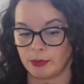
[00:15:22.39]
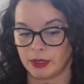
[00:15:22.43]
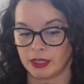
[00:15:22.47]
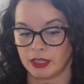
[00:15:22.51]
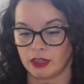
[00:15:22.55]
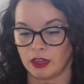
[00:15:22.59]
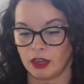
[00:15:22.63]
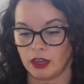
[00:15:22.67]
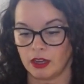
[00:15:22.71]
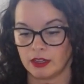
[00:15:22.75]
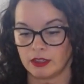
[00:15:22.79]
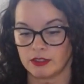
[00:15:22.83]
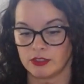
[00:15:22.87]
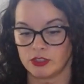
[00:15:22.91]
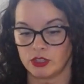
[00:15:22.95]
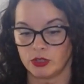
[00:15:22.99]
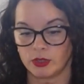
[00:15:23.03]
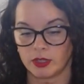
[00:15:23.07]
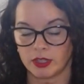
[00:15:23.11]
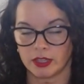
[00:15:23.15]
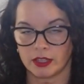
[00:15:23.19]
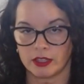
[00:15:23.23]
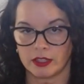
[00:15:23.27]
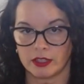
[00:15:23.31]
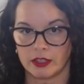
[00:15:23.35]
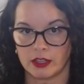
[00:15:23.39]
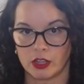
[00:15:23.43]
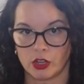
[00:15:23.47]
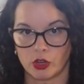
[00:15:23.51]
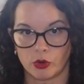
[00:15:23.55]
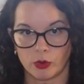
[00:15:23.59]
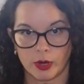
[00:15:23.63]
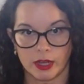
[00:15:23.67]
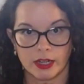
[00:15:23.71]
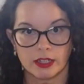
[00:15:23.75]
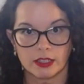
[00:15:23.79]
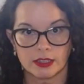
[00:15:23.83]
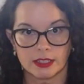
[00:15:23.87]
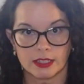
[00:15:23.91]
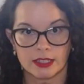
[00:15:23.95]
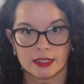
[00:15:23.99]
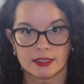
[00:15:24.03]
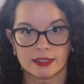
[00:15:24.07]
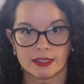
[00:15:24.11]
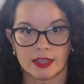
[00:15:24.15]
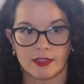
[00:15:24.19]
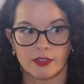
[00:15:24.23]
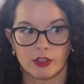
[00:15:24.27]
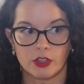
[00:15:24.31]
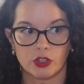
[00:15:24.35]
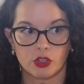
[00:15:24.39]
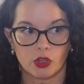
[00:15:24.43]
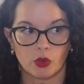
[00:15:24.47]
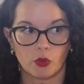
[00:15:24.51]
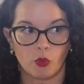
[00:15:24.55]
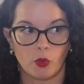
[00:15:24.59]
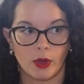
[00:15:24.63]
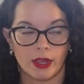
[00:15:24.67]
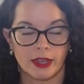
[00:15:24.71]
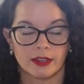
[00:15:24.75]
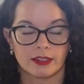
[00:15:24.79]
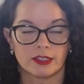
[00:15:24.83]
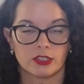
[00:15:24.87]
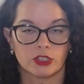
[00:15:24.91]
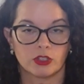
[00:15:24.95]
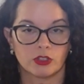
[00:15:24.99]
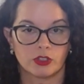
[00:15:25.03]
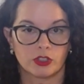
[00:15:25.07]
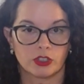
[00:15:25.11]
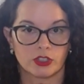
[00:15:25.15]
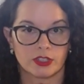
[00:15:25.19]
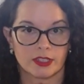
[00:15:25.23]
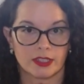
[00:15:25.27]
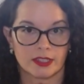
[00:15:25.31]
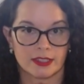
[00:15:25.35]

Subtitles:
because you can create a list and then you can wait until there's